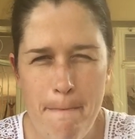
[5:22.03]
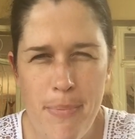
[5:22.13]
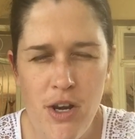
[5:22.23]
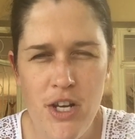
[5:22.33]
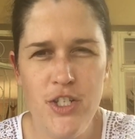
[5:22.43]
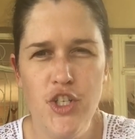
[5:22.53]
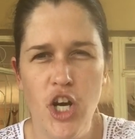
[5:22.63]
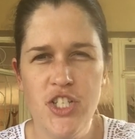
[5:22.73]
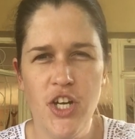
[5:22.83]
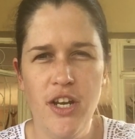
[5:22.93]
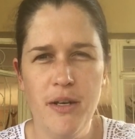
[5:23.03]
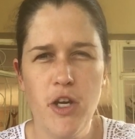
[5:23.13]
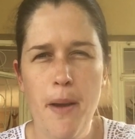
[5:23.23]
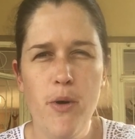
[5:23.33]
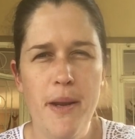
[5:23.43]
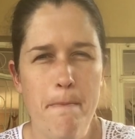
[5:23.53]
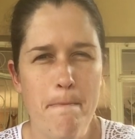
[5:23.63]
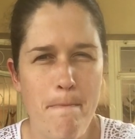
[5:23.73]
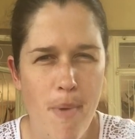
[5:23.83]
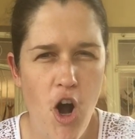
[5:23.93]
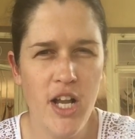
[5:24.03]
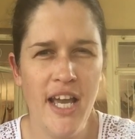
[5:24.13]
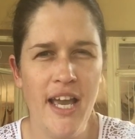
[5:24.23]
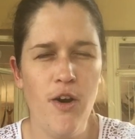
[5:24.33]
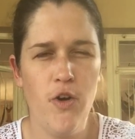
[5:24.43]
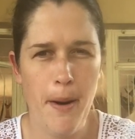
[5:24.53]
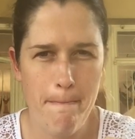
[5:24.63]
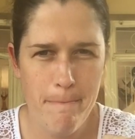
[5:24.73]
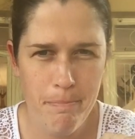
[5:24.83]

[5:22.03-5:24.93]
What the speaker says: Put a dot on it. Go put a marker or a